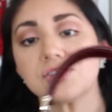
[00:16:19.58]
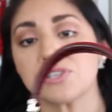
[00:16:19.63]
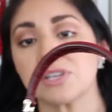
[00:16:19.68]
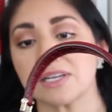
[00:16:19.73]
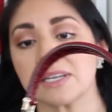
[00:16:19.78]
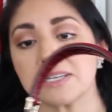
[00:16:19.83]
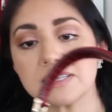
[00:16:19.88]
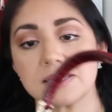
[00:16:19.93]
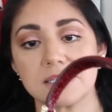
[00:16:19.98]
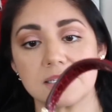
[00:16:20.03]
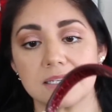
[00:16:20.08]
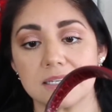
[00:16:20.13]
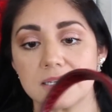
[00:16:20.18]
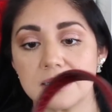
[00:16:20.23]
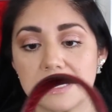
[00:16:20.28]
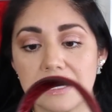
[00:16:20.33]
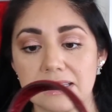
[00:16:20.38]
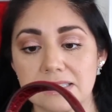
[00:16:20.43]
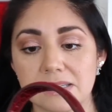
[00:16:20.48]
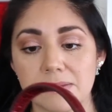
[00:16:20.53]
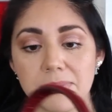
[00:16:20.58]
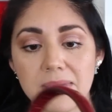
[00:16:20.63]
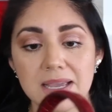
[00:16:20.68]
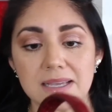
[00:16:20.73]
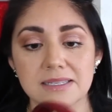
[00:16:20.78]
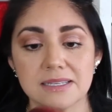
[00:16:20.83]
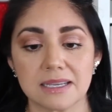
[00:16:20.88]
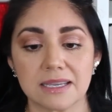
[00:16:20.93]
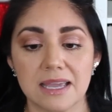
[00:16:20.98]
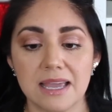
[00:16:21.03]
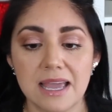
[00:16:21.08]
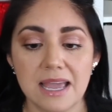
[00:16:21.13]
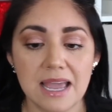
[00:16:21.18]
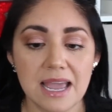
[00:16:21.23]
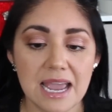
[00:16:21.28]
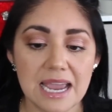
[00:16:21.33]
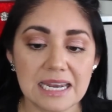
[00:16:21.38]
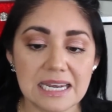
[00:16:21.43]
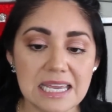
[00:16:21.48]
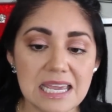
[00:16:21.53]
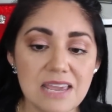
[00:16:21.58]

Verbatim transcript: just, it's amazing. And